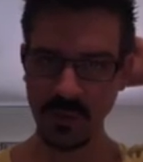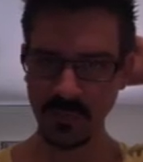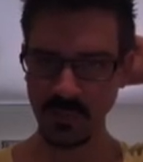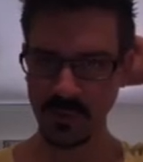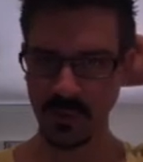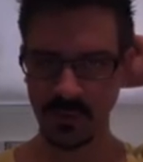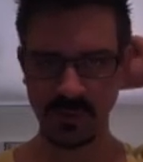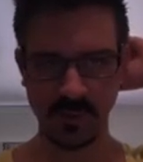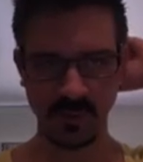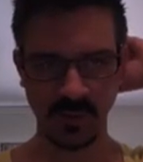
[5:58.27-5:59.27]
So that's
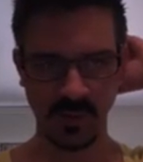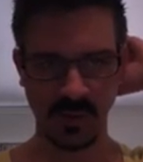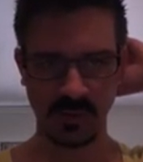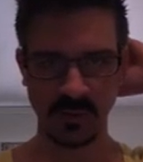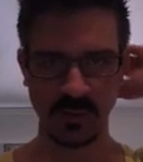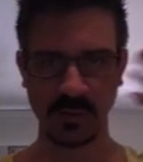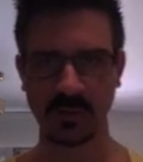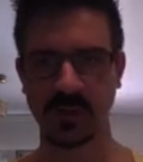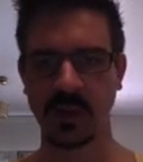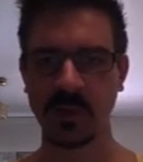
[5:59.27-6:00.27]
that cuts the list
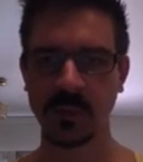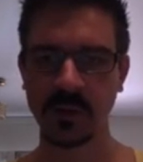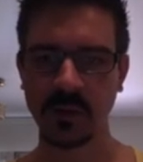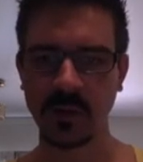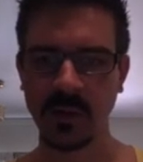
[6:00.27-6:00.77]
down a bit.